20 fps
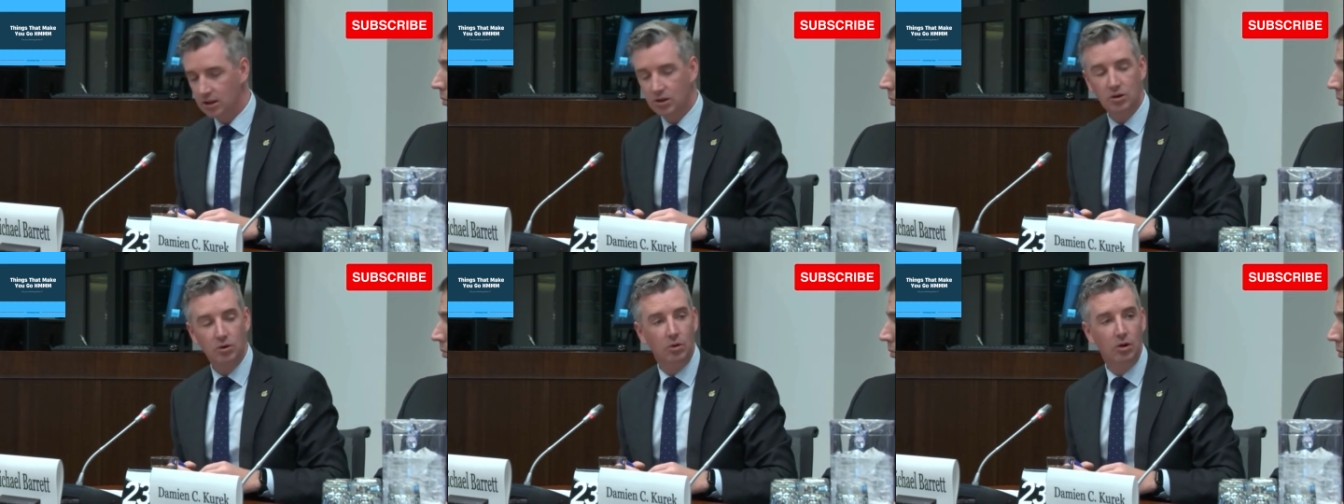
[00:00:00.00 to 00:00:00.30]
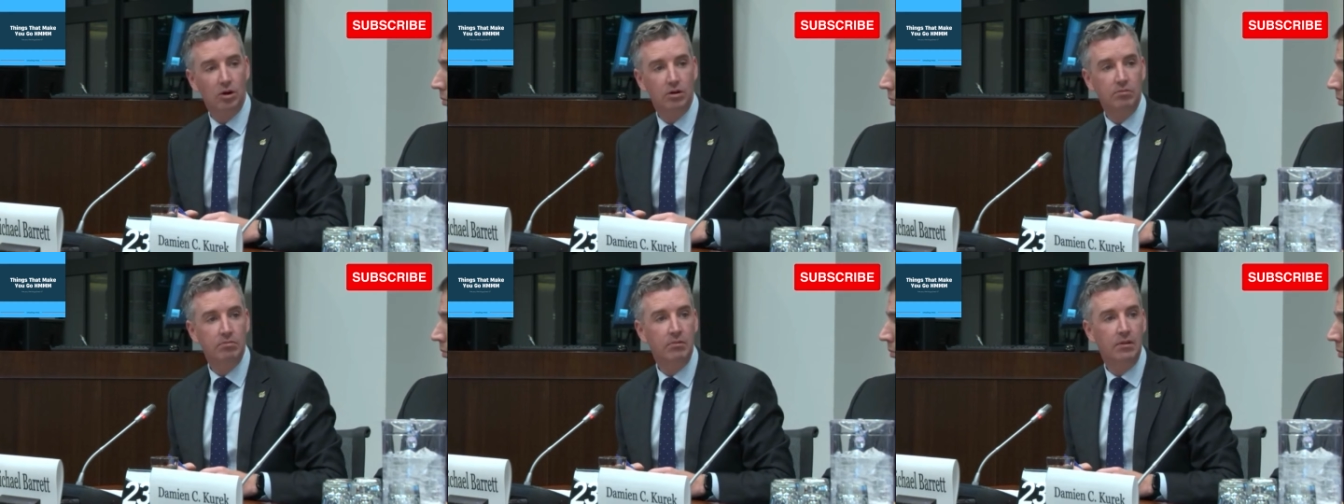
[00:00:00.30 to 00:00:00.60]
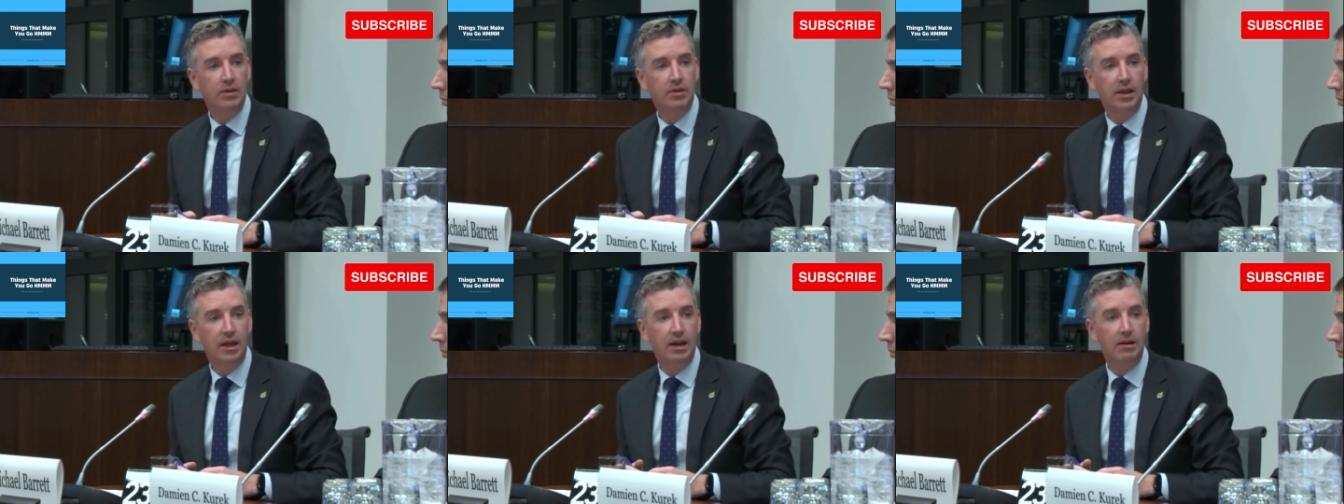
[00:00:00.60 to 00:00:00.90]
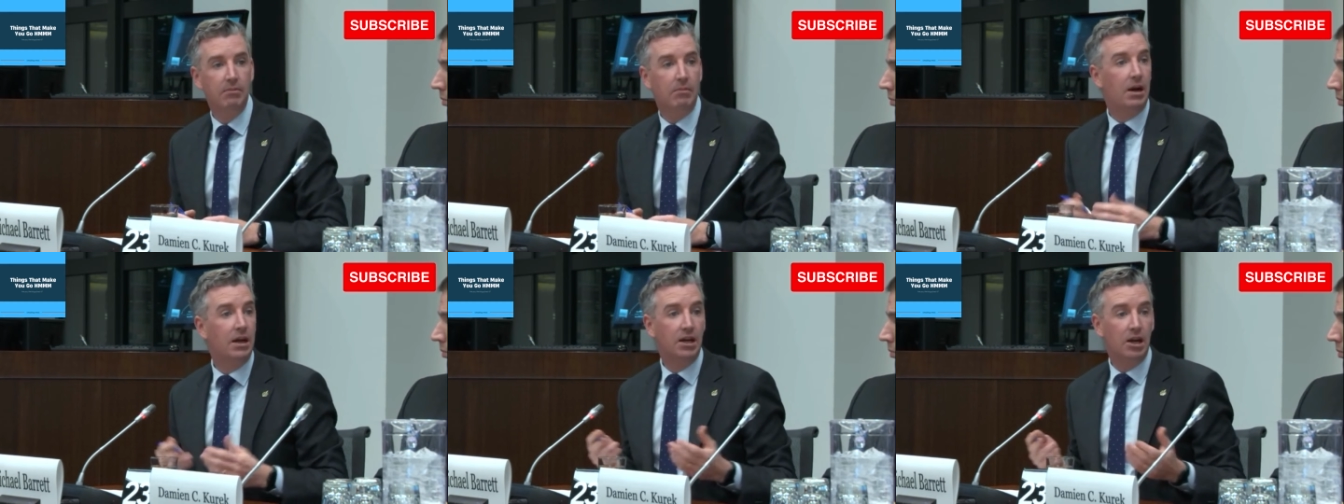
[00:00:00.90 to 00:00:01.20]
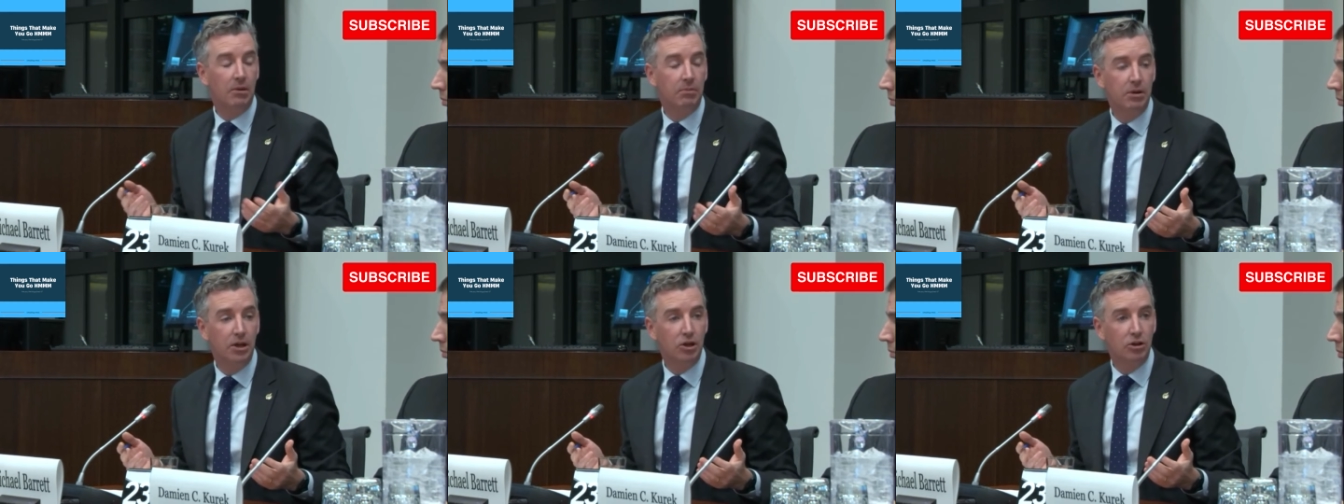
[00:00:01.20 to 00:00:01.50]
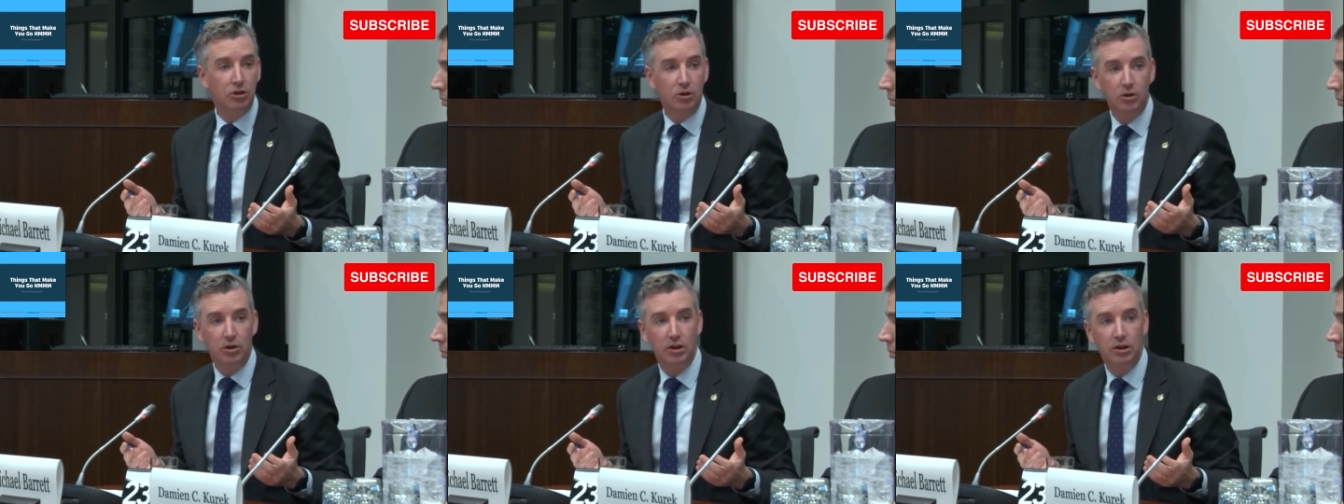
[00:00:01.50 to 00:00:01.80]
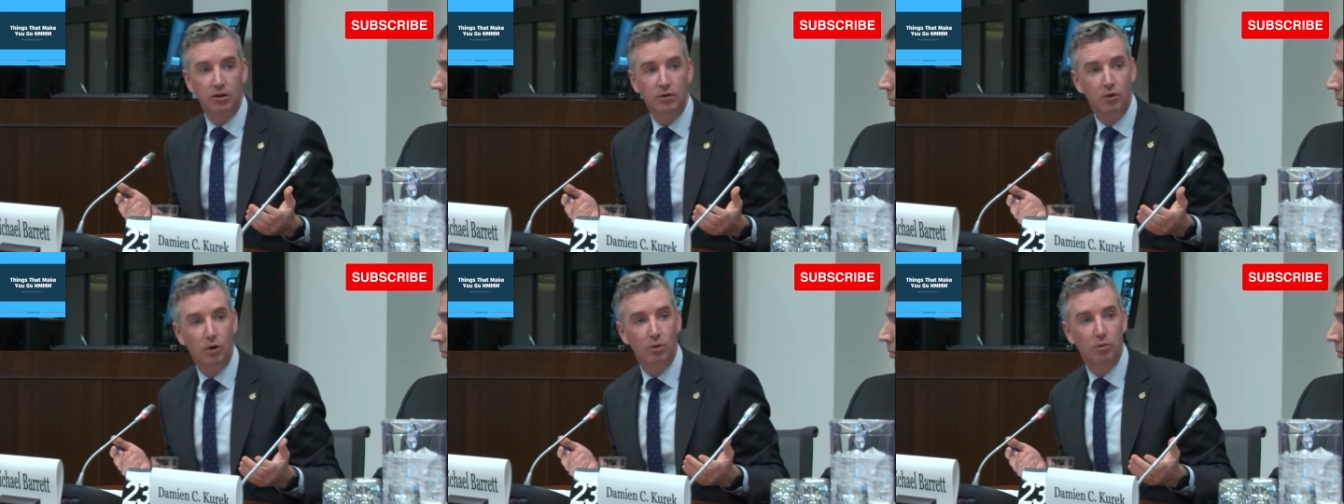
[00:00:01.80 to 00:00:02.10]
it would not be included in
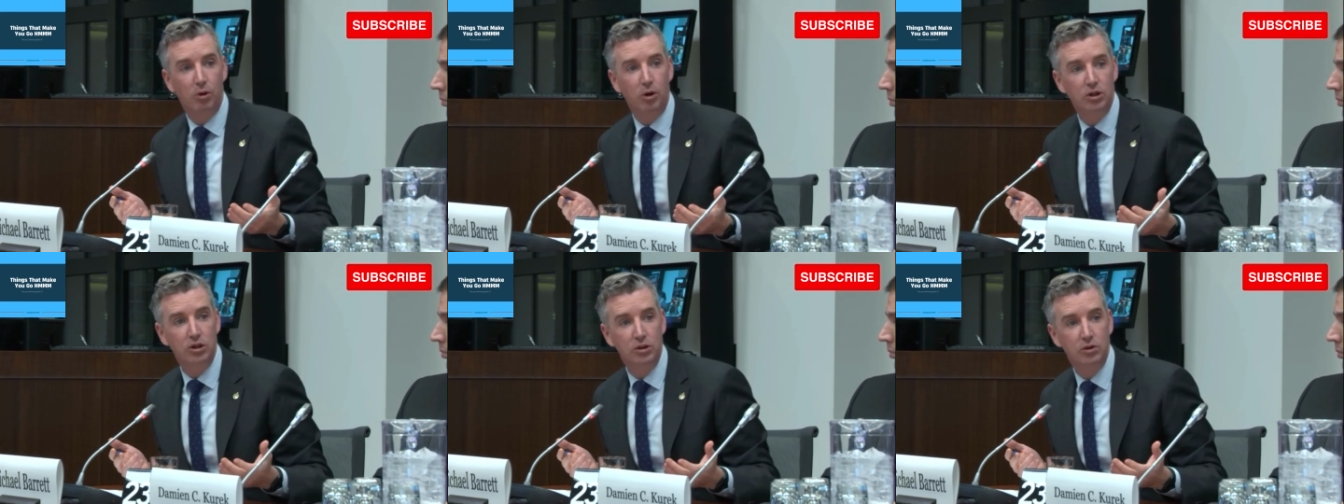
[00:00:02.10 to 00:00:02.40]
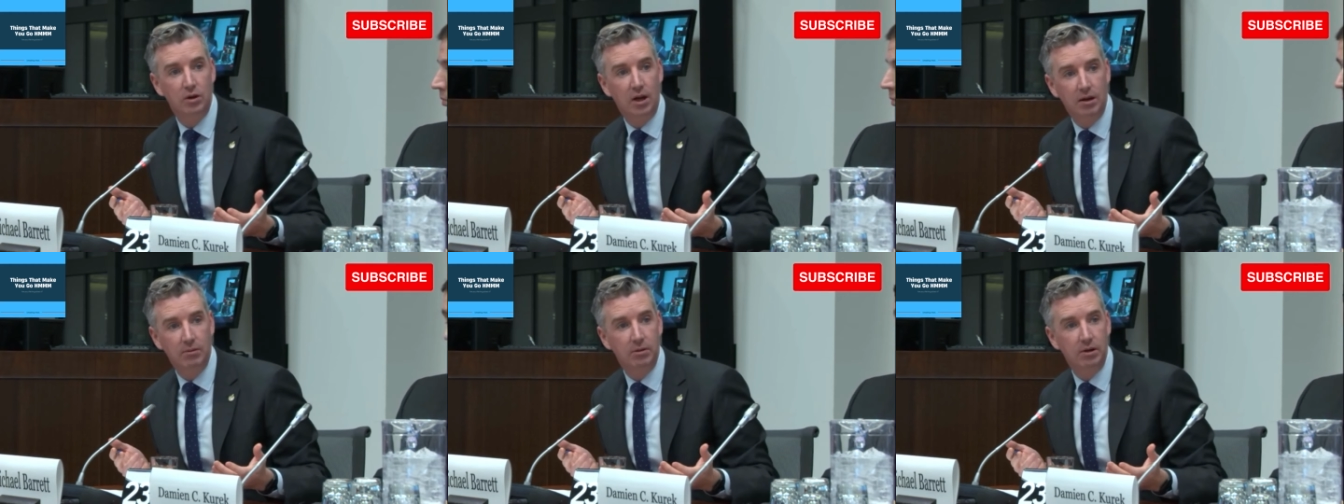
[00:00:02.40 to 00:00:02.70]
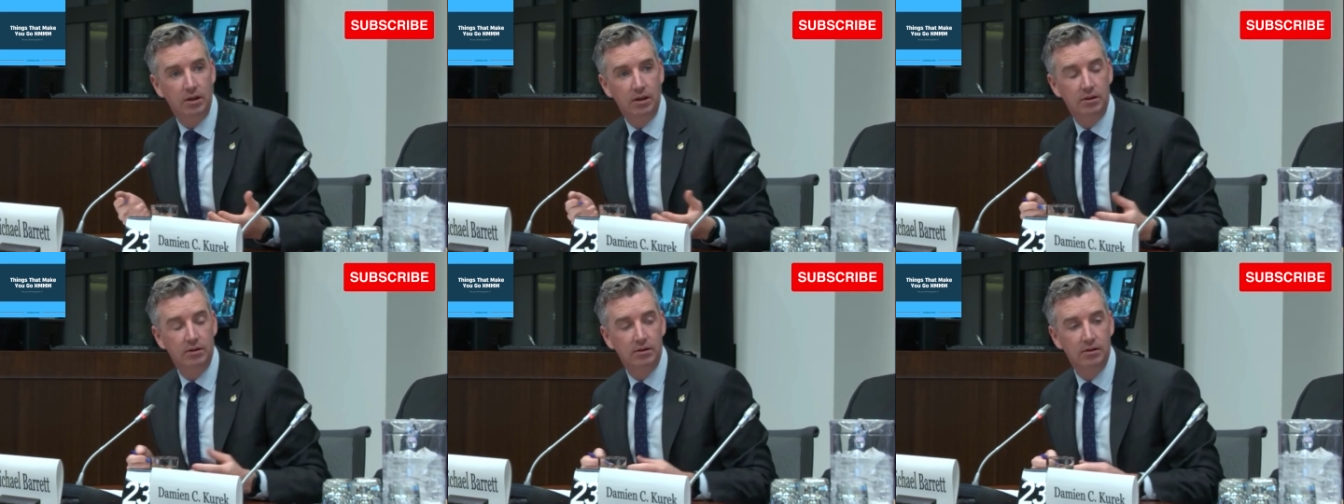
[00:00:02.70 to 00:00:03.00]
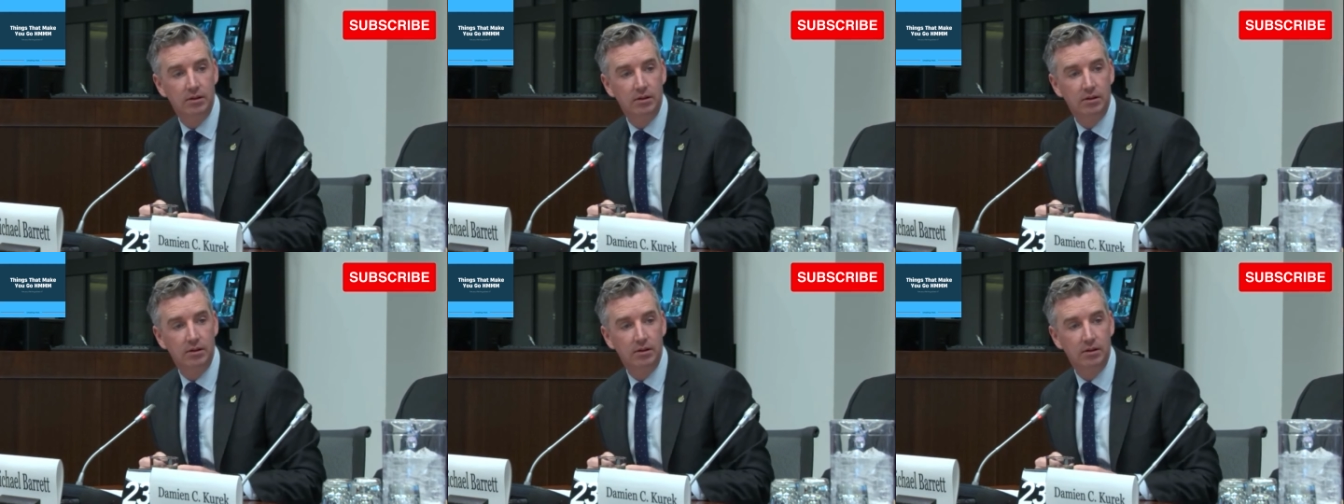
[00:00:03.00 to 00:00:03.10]
the 4.29 million.